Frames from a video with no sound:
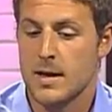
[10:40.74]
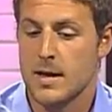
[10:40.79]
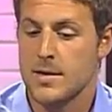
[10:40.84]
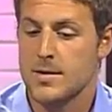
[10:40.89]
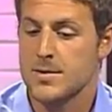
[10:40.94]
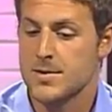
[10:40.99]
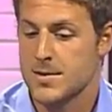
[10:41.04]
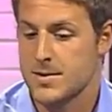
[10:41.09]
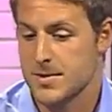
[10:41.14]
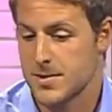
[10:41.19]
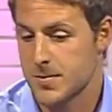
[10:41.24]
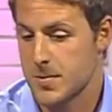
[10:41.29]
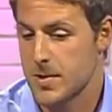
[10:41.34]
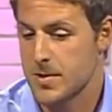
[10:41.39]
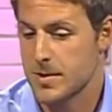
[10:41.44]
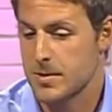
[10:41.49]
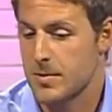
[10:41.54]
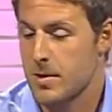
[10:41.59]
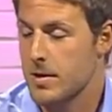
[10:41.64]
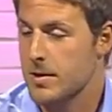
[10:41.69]
there's
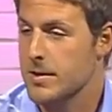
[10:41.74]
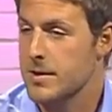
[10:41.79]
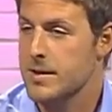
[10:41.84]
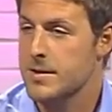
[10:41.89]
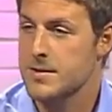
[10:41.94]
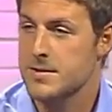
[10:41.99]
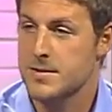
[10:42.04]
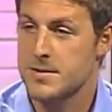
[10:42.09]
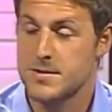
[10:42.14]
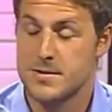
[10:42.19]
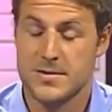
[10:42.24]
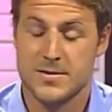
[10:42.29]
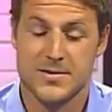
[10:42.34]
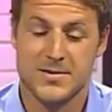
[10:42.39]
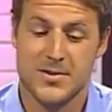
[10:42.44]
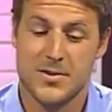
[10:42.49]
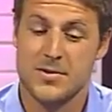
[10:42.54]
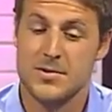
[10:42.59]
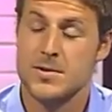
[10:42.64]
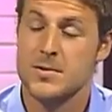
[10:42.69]
water quality concerns.
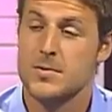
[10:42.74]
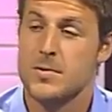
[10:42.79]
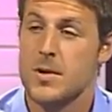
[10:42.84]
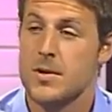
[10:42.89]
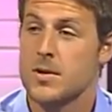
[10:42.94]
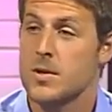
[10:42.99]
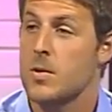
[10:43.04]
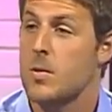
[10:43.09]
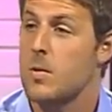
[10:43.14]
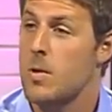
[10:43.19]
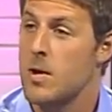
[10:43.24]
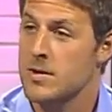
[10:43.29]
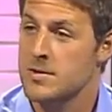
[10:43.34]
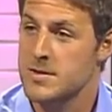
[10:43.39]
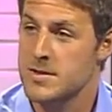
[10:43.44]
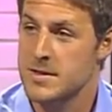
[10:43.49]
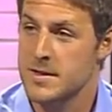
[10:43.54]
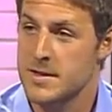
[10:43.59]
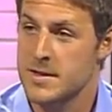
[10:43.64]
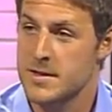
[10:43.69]
There's also water
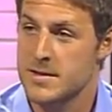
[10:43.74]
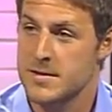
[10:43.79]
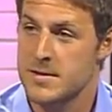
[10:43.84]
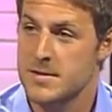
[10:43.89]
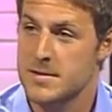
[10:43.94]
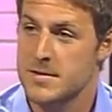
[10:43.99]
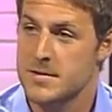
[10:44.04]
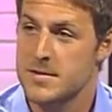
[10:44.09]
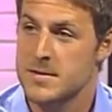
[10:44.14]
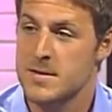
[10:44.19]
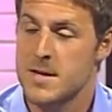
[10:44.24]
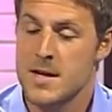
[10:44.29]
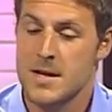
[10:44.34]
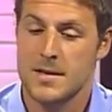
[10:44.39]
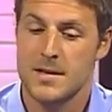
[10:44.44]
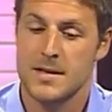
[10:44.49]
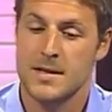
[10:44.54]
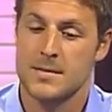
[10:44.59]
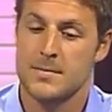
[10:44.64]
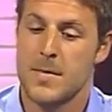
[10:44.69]
quantity concerns.
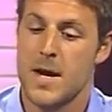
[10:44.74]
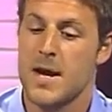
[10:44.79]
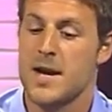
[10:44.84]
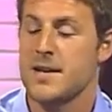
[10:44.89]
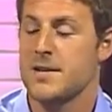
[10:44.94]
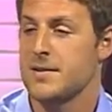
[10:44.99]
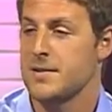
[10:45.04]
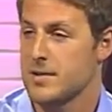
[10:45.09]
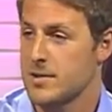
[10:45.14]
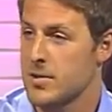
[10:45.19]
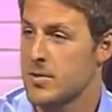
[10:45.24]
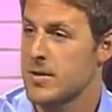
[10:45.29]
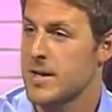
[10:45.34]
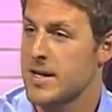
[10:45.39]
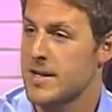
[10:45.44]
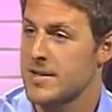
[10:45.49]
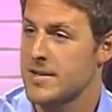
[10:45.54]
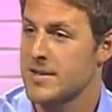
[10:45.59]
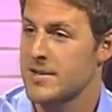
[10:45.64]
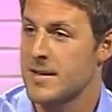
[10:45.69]
The mine
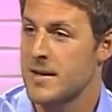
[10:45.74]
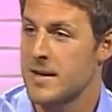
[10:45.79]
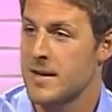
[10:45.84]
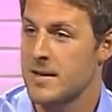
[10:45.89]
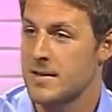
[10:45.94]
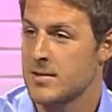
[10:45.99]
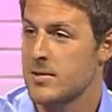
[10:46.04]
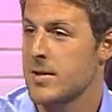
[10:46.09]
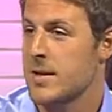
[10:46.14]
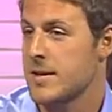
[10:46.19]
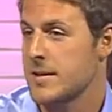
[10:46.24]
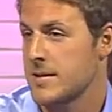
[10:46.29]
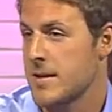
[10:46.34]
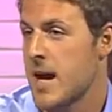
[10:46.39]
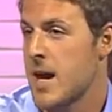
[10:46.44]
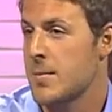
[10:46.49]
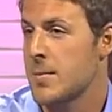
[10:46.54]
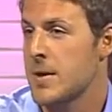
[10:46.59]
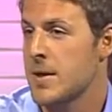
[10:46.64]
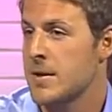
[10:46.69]
located
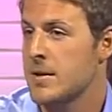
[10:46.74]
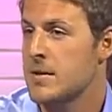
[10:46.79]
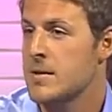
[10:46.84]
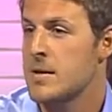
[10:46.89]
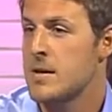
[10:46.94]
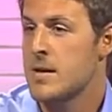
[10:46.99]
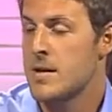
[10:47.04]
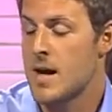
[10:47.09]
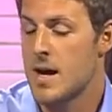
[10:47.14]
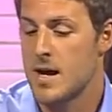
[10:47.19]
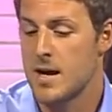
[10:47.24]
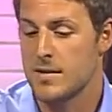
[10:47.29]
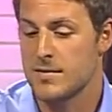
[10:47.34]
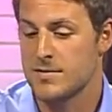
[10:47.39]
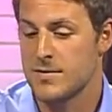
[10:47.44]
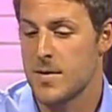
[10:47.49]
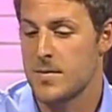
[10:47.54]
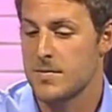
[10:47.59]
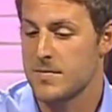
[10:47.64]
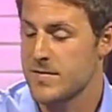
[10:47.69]
uphill
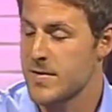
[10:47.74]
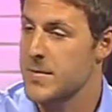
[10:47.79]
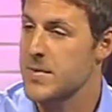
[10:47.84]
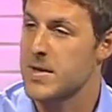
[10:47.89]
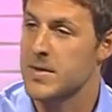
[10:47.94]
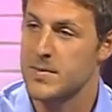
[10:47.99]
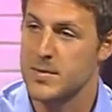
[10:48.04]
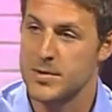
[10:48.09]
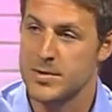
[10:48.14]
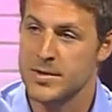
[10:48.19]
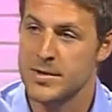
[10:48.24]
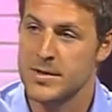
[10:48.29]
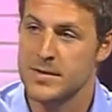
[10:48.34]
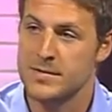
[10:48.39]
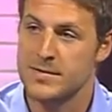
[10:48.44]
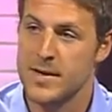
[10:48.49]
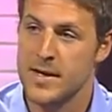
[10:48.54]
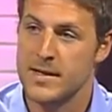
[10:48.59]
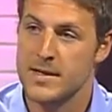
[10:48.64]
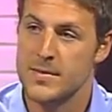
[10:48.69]
from the community
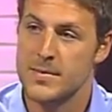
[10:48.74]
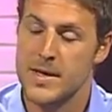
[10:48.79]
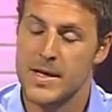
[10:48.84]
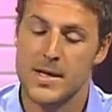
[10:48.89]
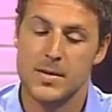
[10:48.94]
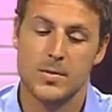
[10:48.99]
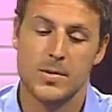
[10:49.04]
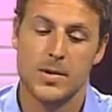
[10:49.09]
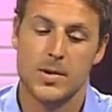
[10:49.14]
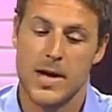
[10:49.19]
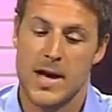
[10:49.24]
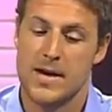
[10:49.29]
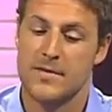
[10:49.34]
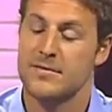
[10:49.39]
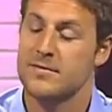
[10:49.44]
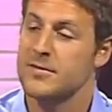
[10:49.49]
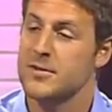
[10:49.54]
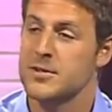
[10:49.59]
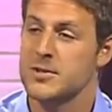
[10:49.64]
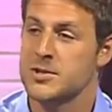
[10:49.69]
of Fanny Bay will
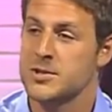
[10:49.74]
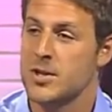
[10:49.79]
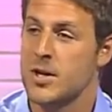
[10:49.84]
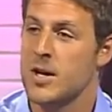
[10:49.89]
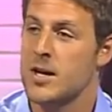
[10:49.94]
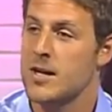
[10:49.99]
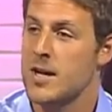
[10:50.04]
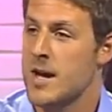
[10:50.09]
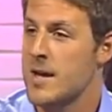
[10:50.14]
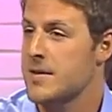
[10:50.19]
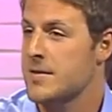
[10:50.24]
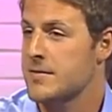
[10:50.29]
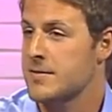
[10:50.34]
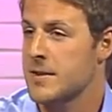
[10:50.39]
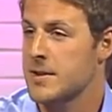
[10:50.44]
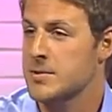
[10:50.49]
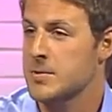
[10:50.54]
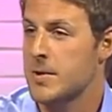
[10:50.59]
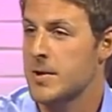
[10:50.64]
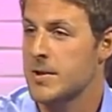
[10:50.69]
have first shot at the
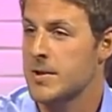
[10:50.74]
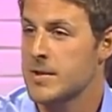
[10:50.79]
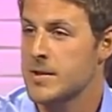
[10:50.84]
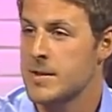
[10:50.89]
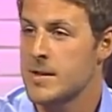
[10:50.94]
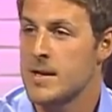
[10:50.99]
fresh water.